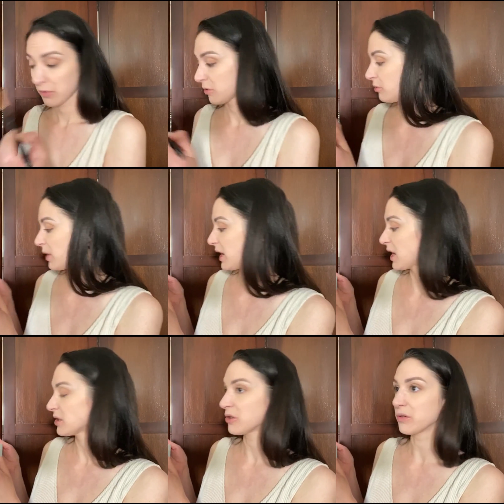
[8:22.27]
Ooh, my
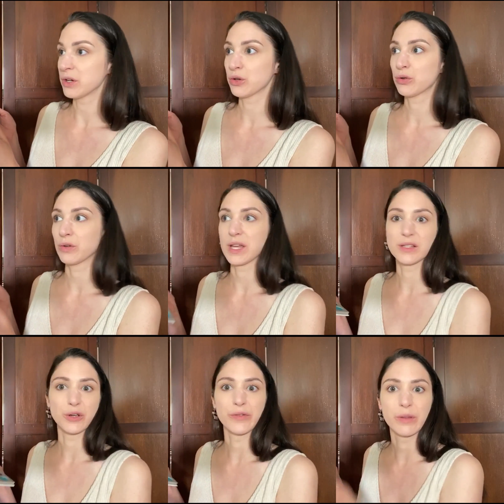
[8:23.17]
cats are going
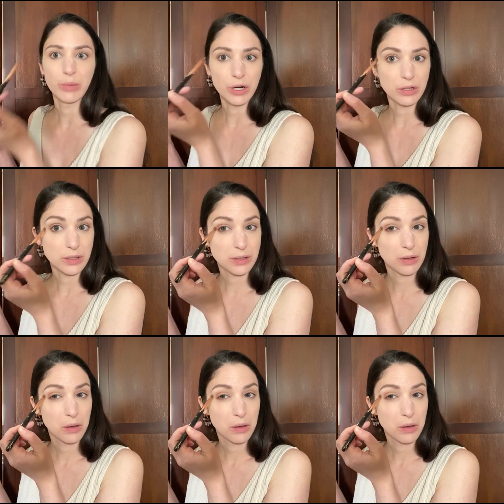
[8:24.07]
crazy over the birds.